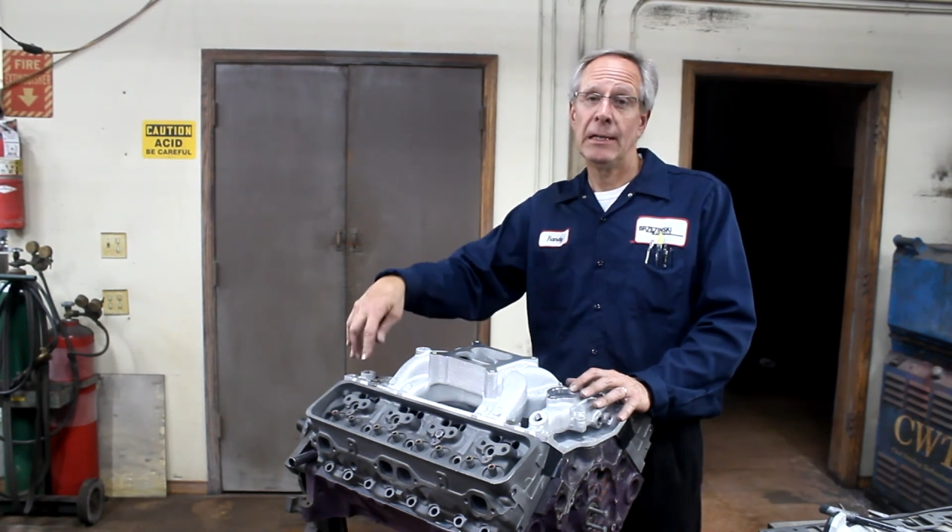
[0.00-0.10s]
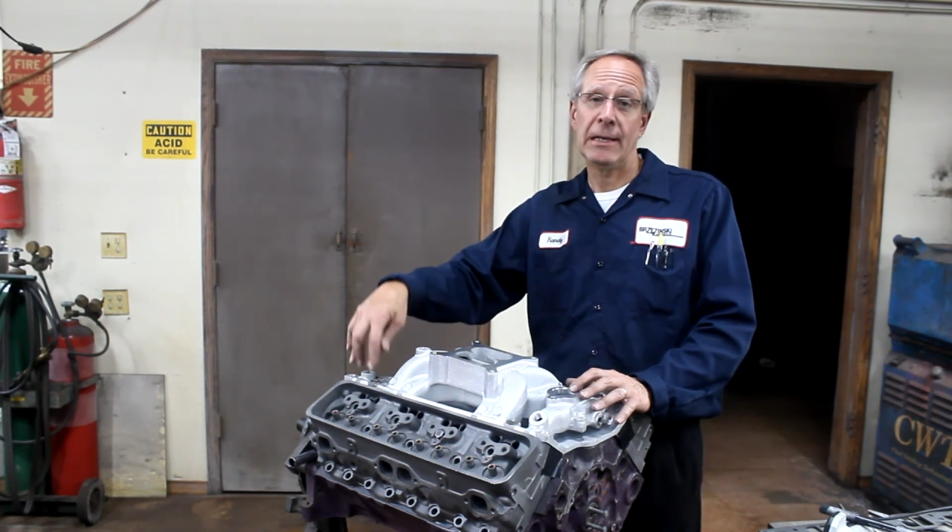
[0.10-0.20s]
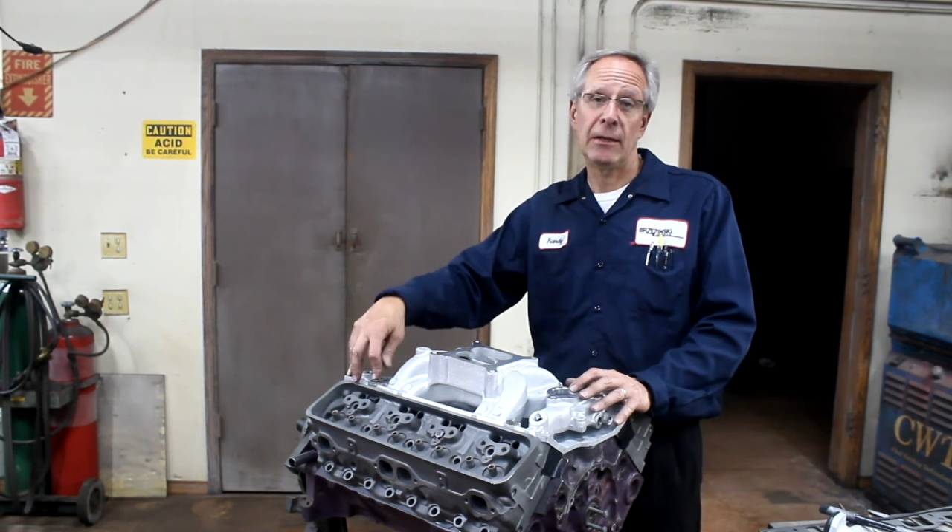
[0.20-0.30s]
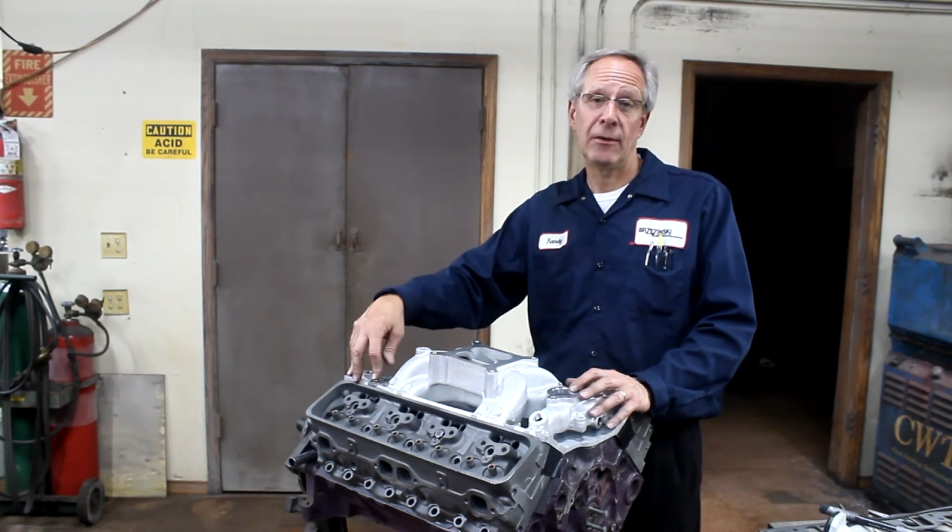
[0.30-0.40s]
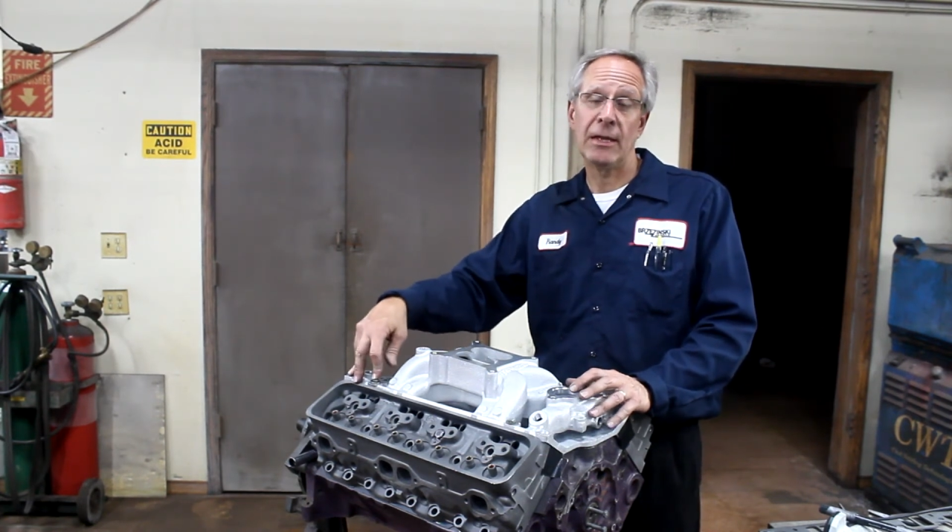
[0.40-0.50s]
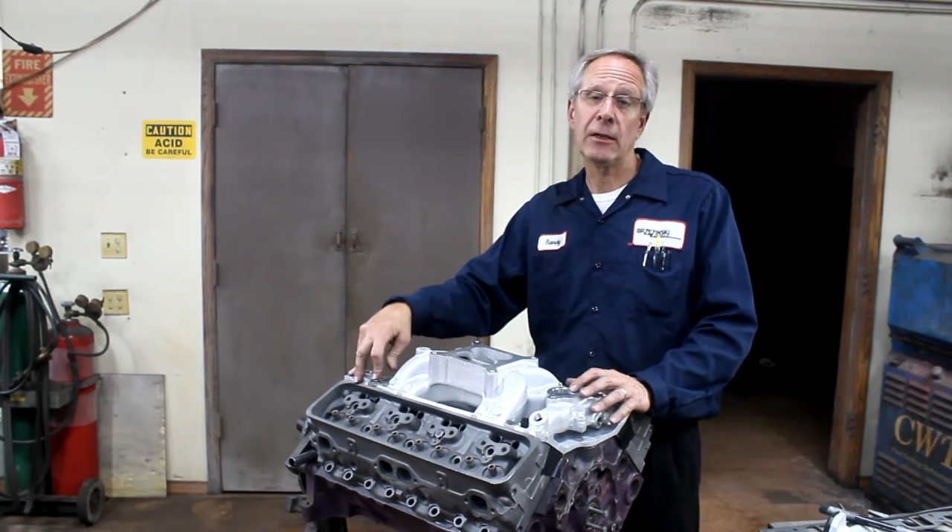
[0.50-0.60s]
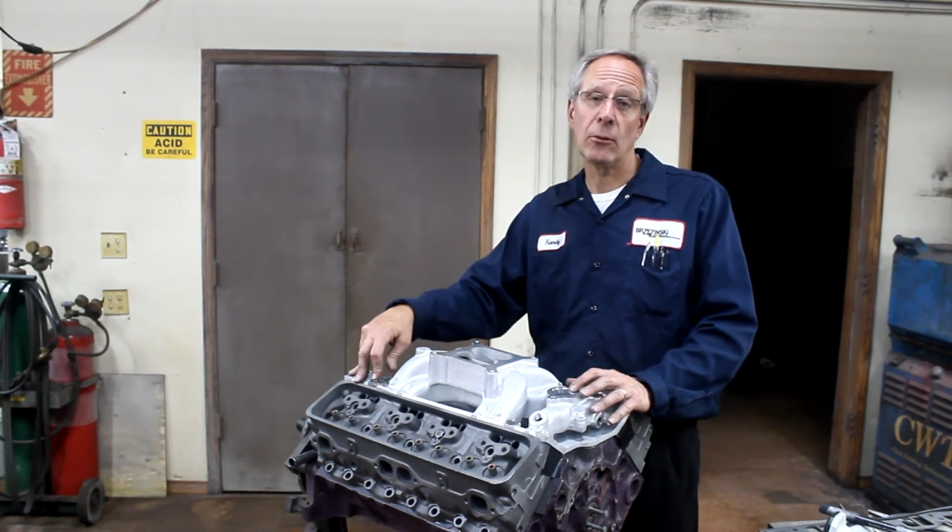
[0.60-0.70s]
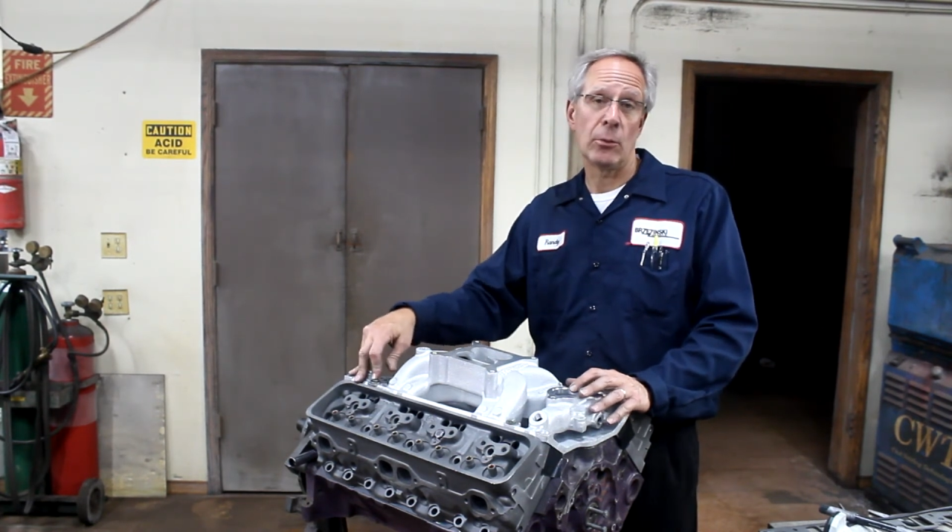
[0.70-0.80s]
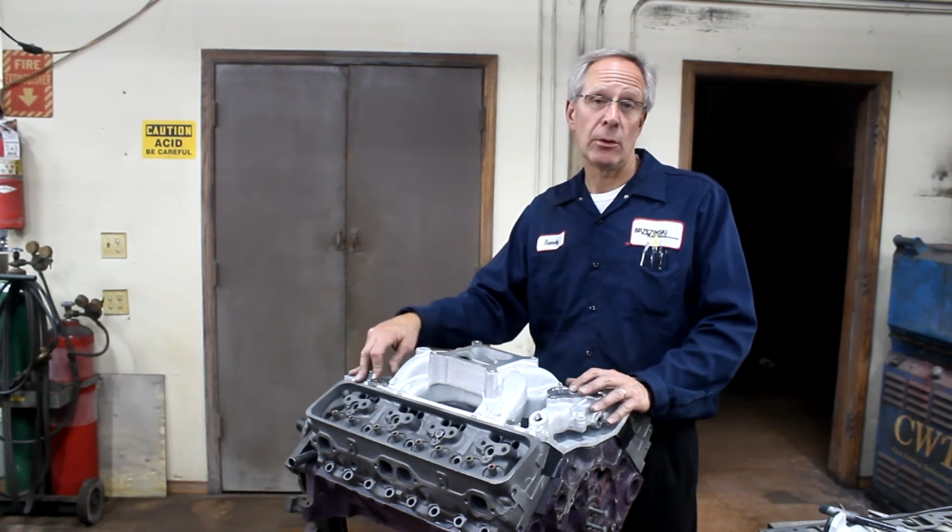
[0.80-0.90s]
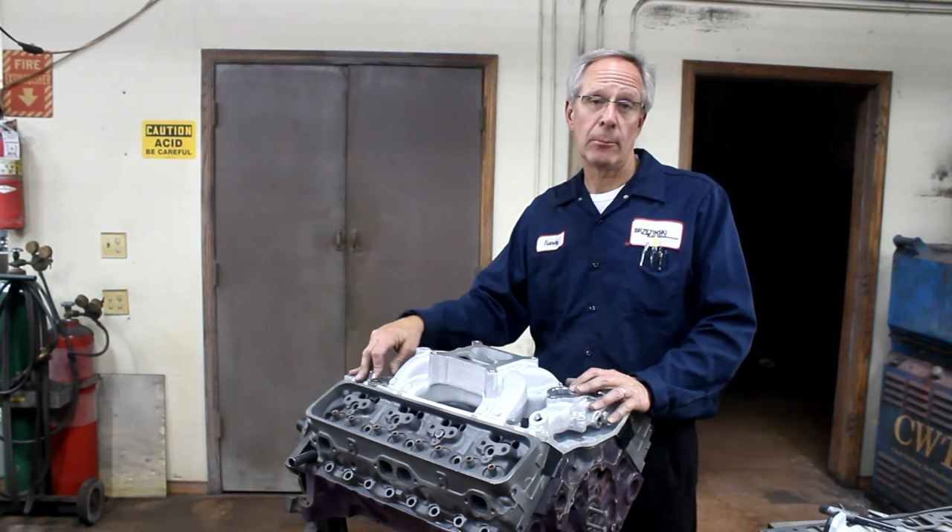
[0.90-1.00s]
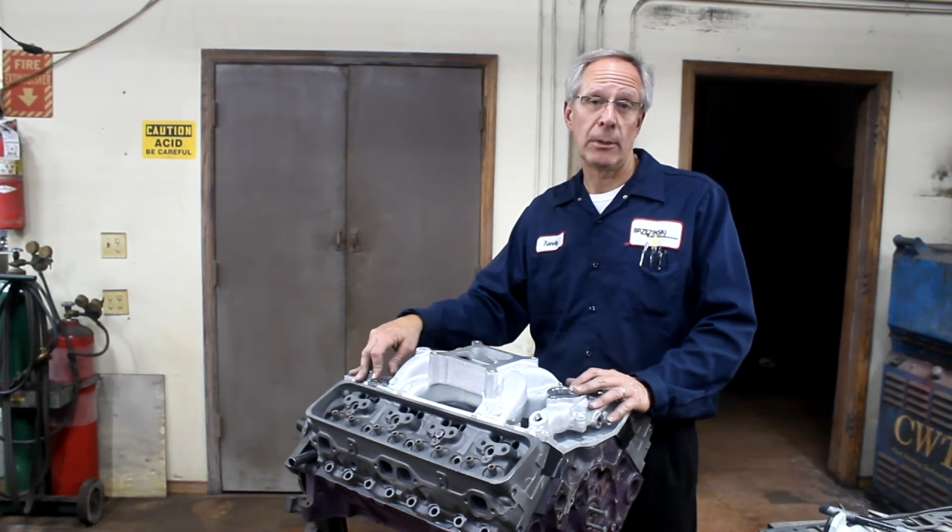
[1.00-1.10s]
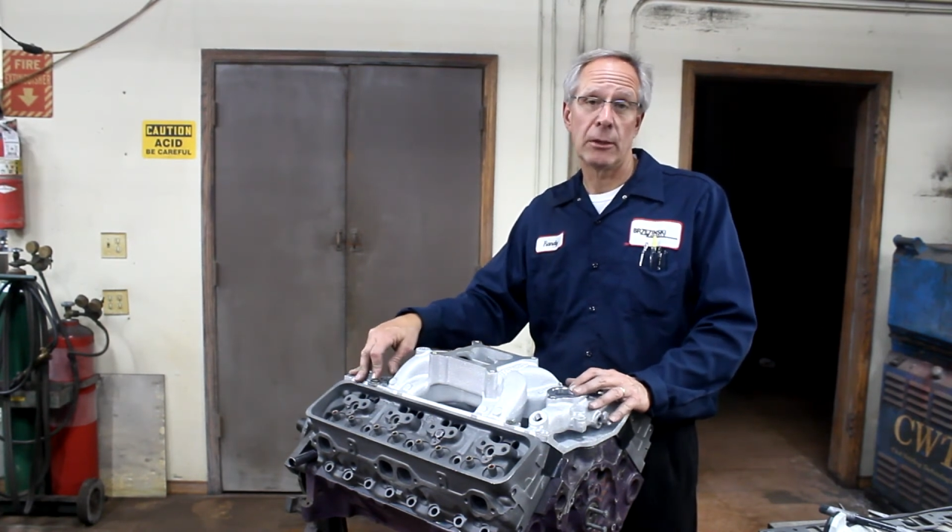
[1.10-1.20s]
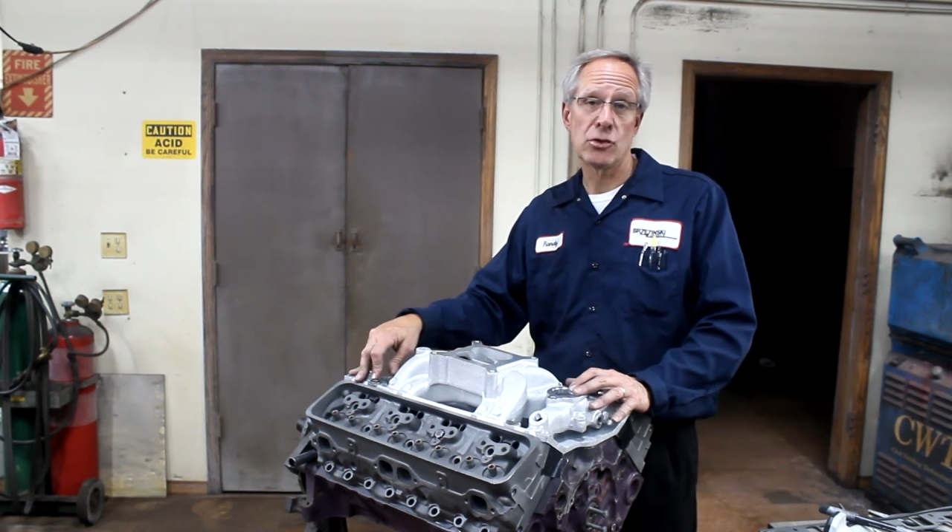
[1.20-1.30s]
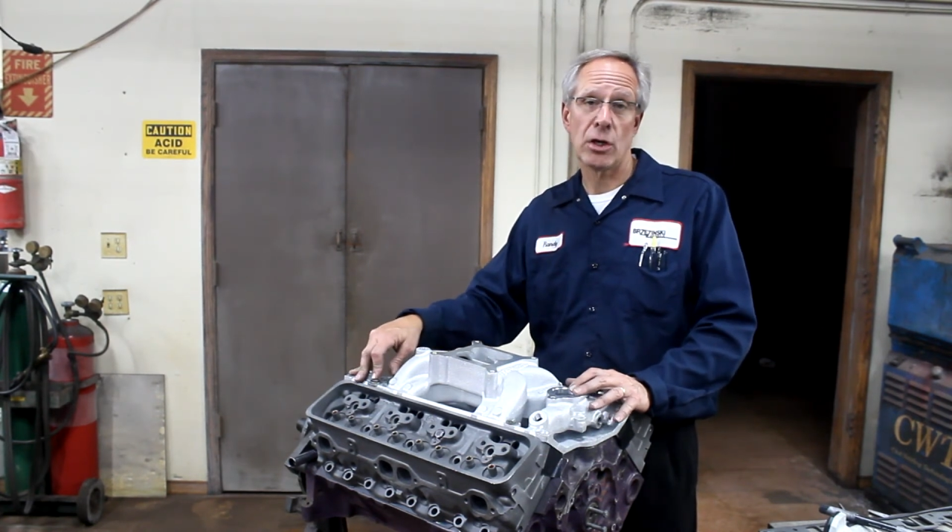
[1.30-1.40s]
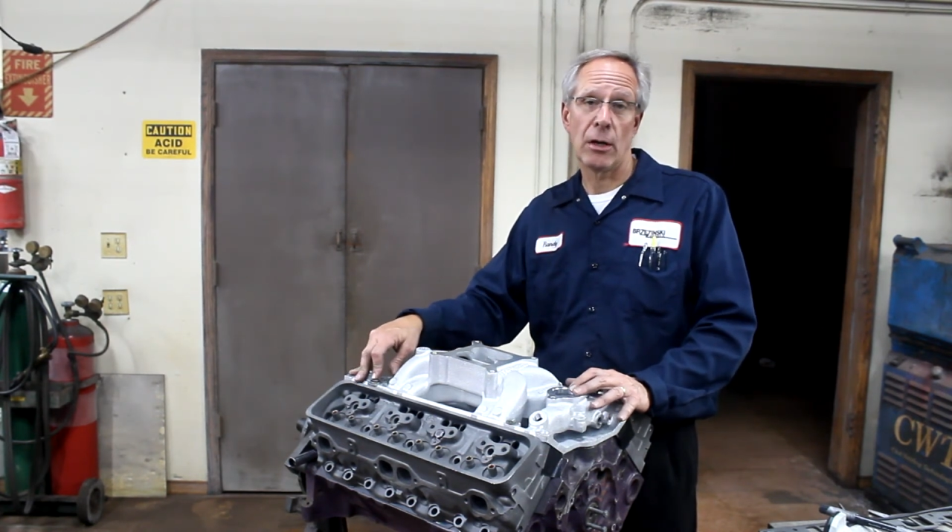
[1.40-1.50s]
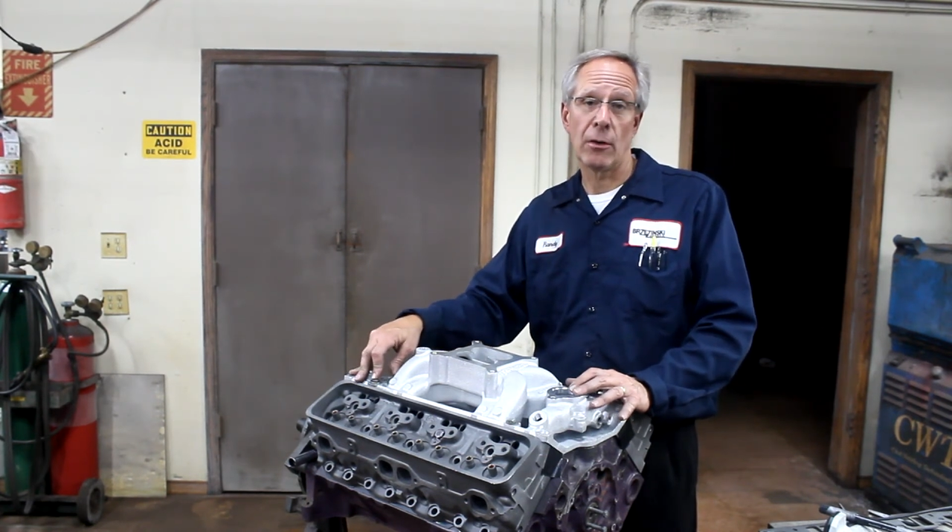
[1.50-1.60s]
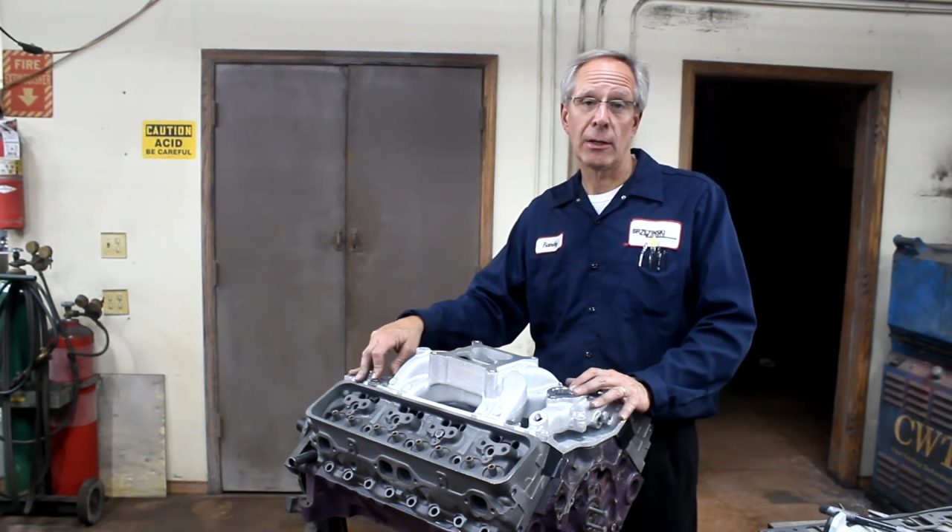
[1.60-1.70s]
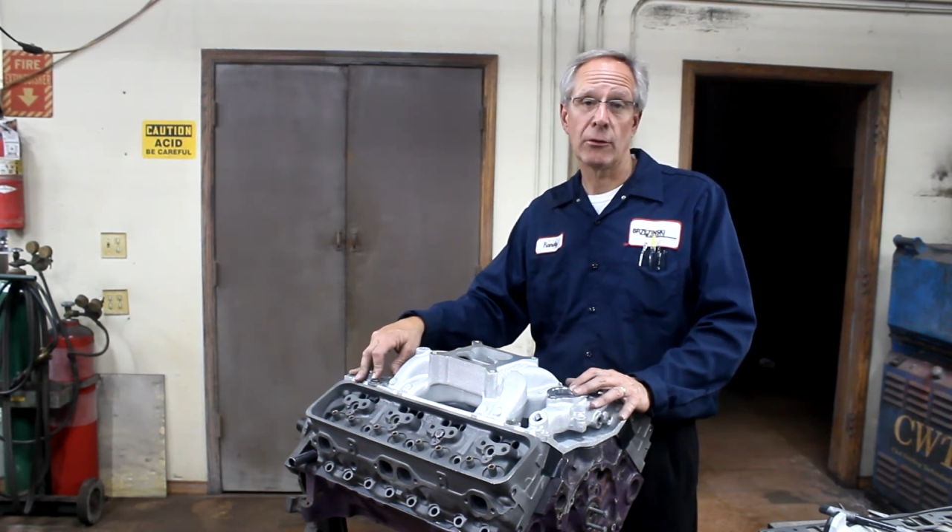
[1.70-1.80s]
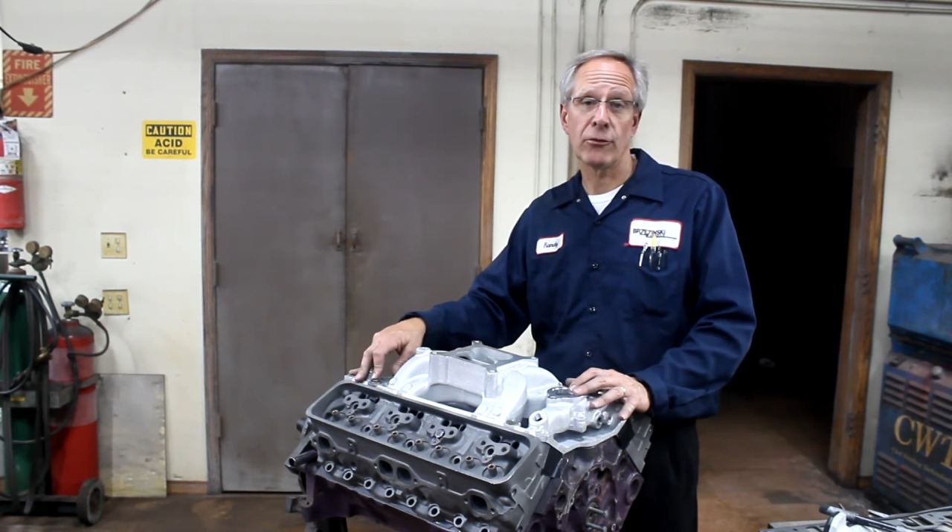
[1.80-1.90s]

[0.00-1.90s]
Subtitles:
and they can really be a challenge.